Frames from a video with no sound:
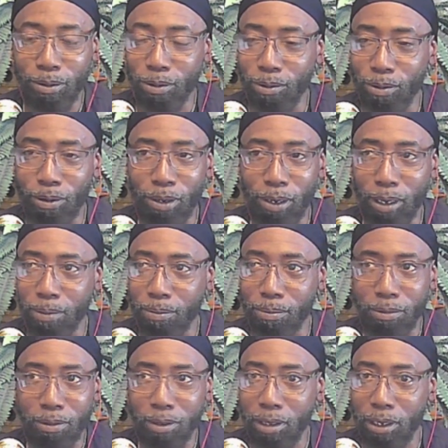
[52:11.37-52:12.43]
growing up,
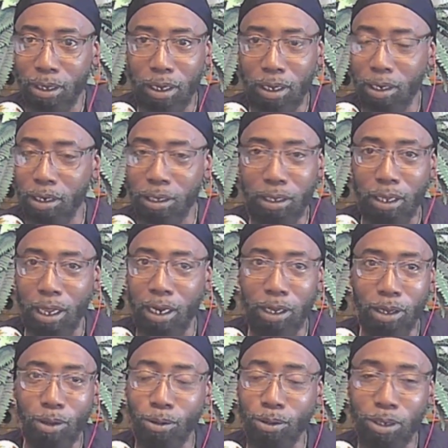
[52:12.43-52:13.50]
they didn't
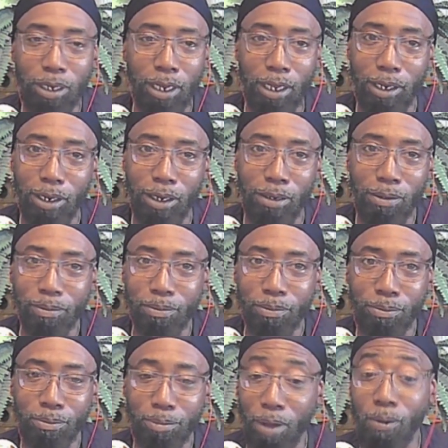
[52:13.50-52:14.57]
go to a daycare.
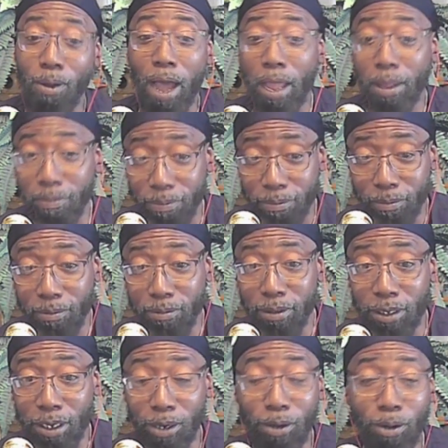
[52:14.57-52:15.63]
My wife was
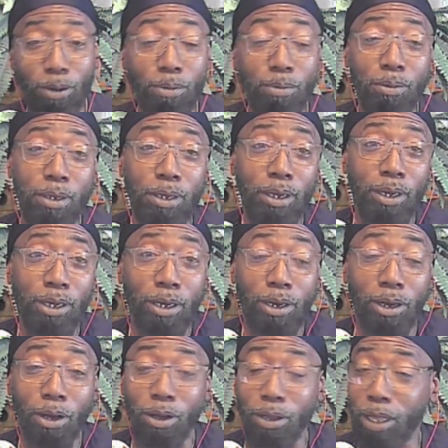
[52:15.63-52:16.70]
at home,
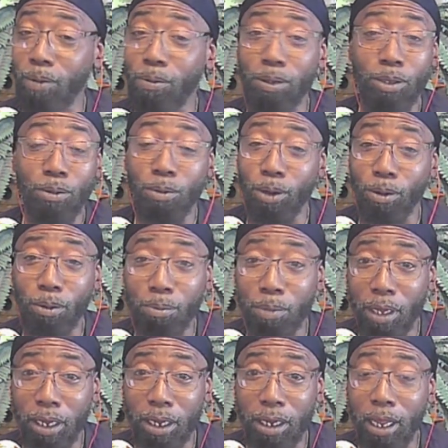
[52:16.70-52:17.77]
or they went to work with
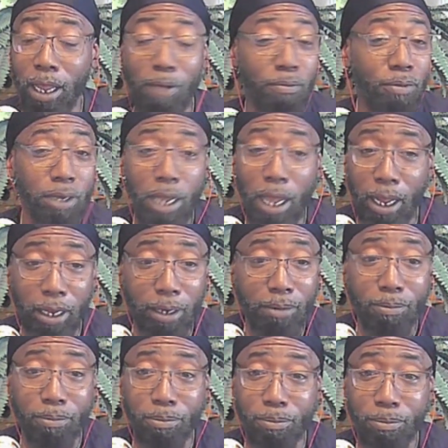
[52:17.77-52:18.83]
me every day,
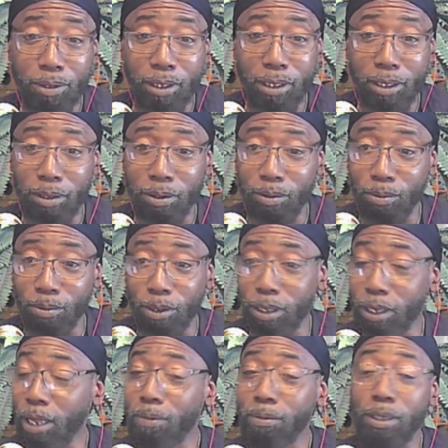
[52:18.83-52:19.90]
whether
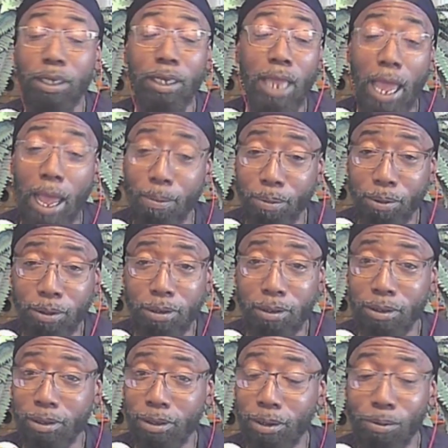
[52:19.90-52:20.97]
they was in diapers
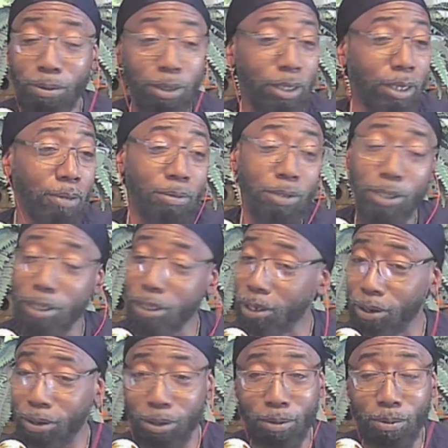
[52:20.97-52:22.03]
or whether they was just
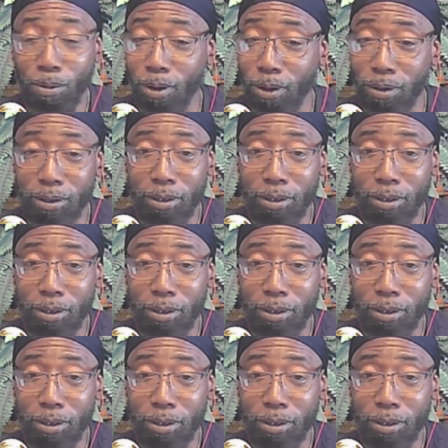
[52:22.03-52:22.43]
learning to walk.